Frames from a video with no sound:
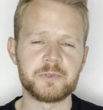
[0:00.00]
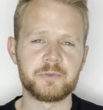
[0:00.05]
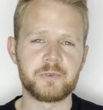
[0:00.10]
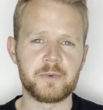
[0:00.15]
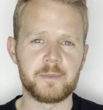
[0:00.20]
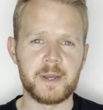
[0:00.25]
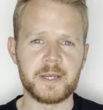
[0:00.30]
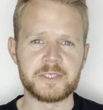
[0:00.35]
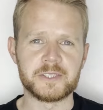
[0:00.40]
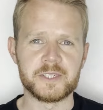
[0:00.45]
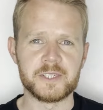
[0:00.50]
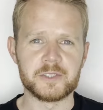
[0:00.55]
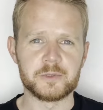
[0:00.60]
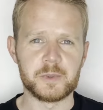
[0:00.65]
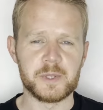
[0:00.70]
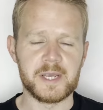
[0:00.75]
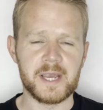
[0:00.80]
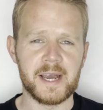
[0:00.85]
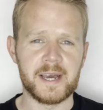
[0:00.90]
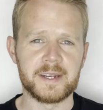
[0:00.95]
information as
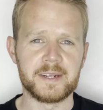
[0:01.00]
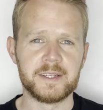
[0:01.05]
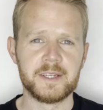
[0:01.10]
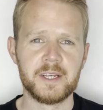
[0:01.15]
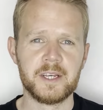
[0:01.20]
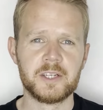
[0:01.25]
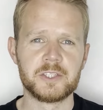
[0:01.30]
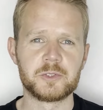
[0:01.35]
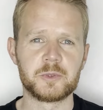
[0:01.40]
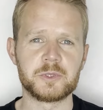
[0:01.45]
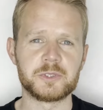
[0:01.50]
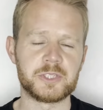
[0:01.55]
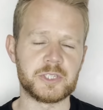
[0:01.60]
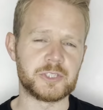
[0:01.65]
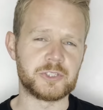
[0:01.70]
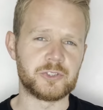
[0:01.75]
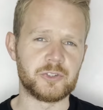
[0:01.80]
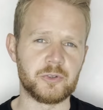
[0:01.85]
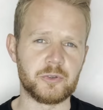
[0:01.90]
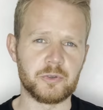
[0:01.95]
we can to
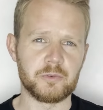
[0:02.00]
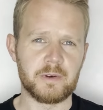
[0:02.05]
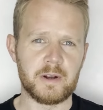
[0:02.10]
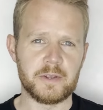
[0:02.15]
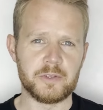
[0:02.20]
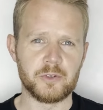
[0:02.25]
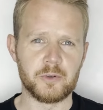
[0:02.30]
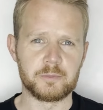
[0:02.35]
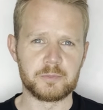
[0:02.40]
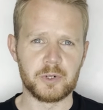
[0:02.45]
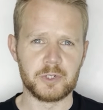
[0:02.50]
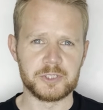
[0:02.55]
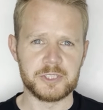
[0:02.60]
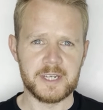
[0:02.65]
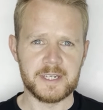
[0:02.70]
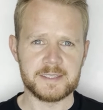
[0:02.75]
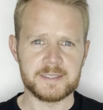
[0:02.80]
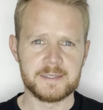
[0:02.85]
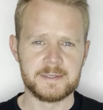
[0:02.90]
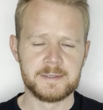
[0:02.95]
assist you throughout your
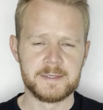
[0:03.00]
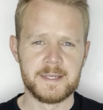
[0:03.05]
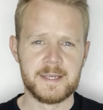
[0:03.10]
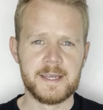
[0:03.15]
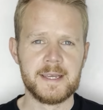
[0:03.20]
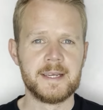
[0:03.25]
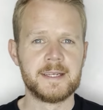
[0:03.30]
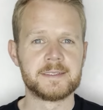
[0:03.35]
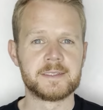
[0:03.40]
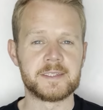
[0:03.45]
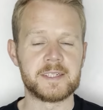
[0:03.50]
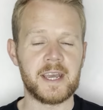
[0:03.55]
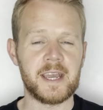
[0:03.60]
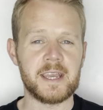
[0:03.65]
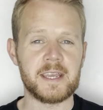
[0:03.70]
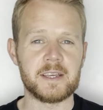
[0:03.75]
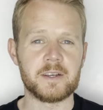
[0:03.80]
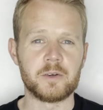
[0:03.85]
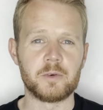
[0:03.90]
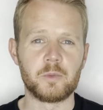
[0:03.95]
project.
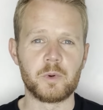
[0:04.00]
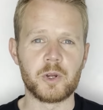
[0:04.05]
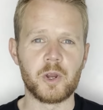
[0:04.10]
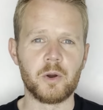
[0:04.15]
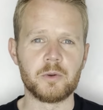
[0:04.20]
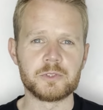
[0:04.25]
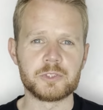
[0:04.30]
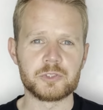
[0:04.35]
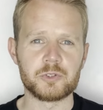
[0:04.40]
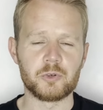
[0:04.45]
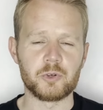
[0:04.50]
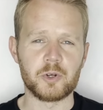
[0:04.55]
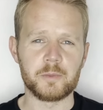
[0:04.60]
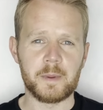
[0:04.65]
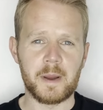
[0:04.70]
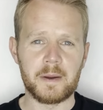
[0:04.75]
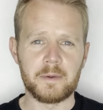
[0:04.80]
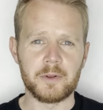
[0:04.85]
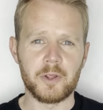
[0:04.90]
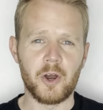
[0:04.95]
Today, we're going to talk
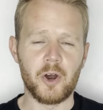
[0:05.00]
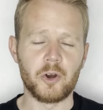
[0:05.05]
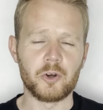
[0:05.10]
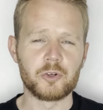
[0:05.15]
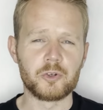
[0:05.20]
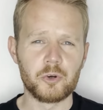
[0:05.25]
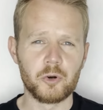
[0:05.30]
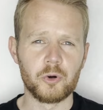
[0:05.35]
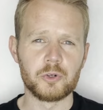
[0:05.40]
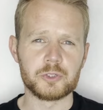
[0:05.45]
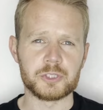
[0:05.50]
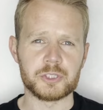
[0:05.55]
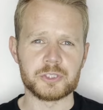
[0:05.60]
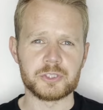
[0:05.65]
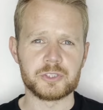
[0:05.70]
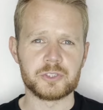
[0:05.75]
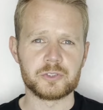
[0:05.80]
about our gorgeous